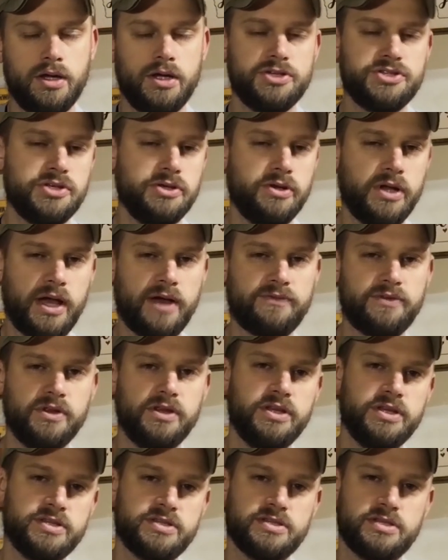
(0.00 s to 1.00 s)
Soon after
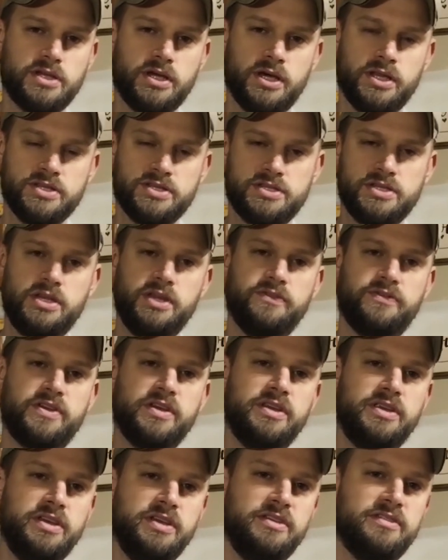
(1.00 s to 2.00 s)
this, uh, the city of
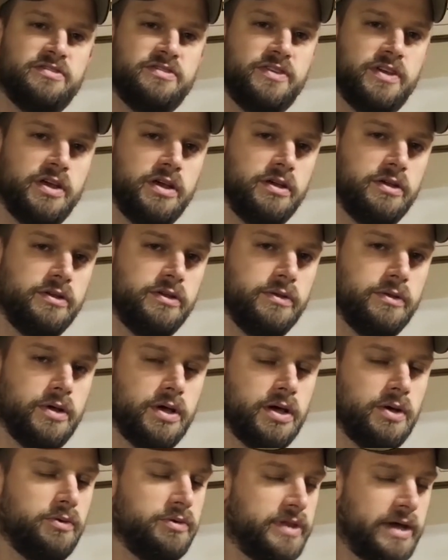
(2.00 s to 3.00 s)
Cadiz fell
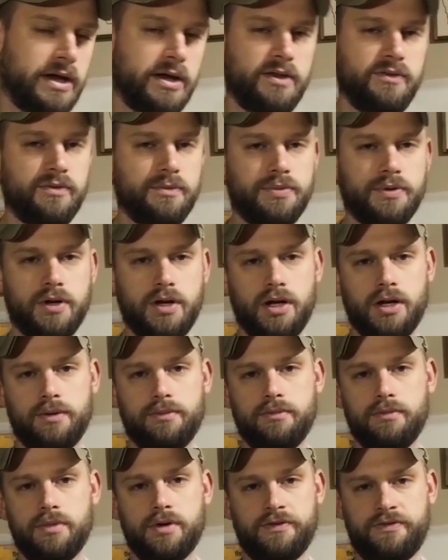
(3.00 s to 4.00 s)
uh, without even putting
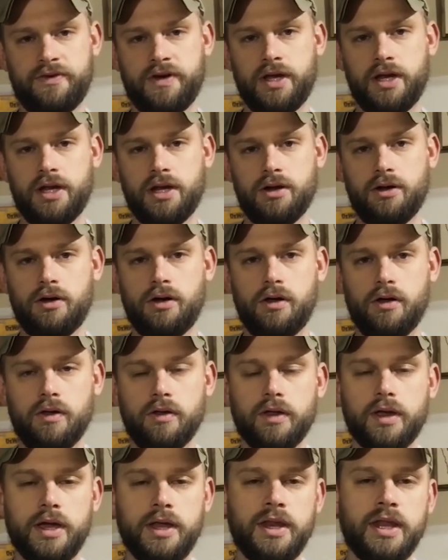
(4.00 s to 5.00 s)
up a fight at
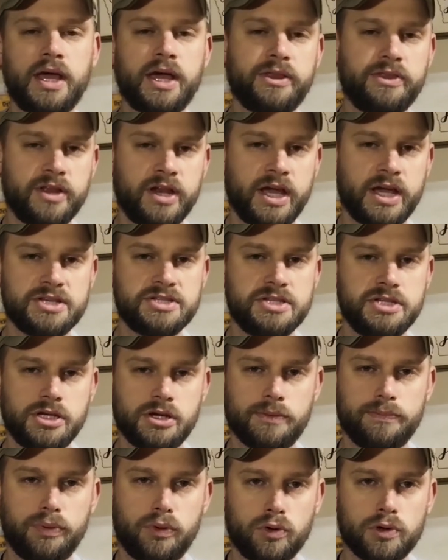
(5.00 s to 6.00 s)
all. And ne- the next
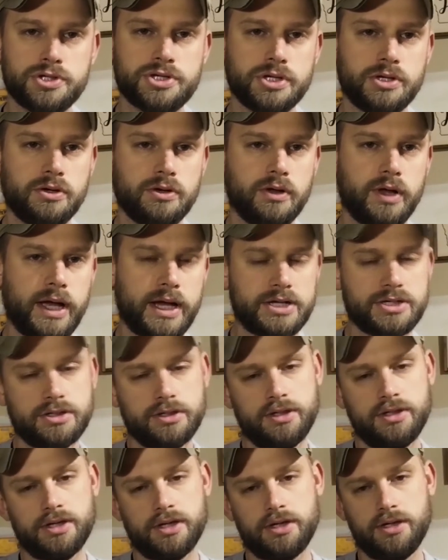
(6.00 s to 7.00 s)
year, Portugal
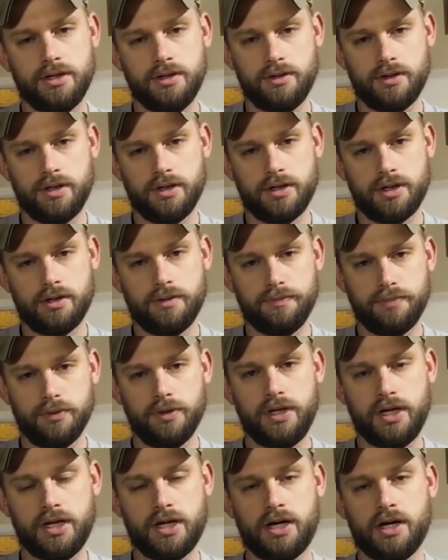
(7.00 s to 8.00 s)
actually the uh, the
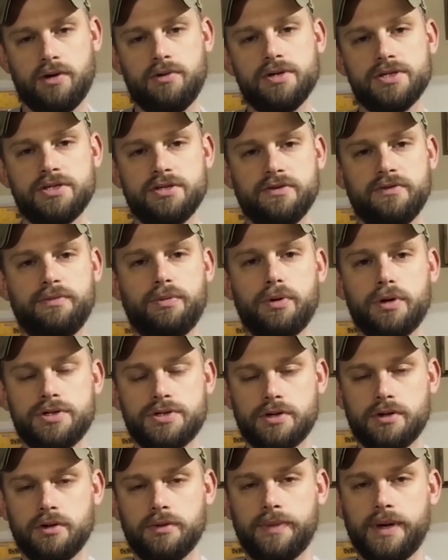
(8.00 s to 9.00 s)
complete conquest of
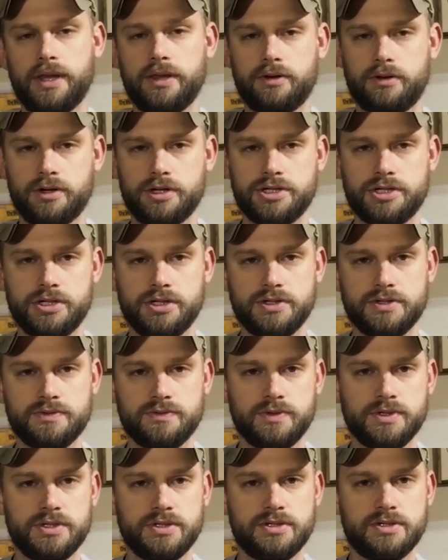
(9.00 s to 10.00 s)
Portugal by the Christians
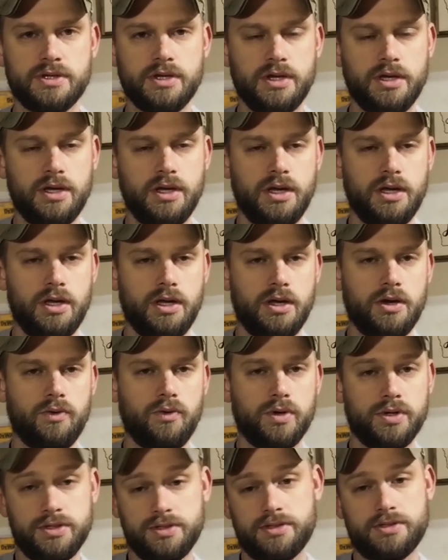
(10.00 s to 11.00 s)
was
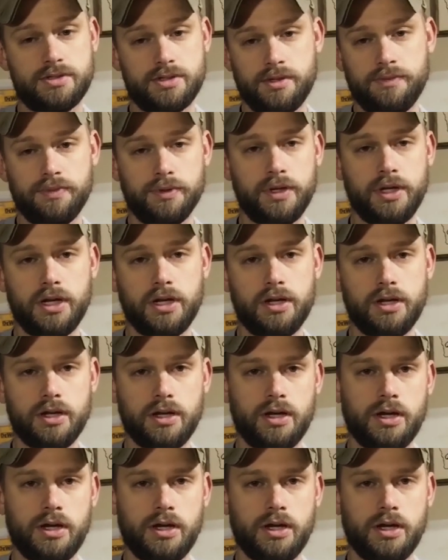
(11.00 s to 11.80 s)
was completed.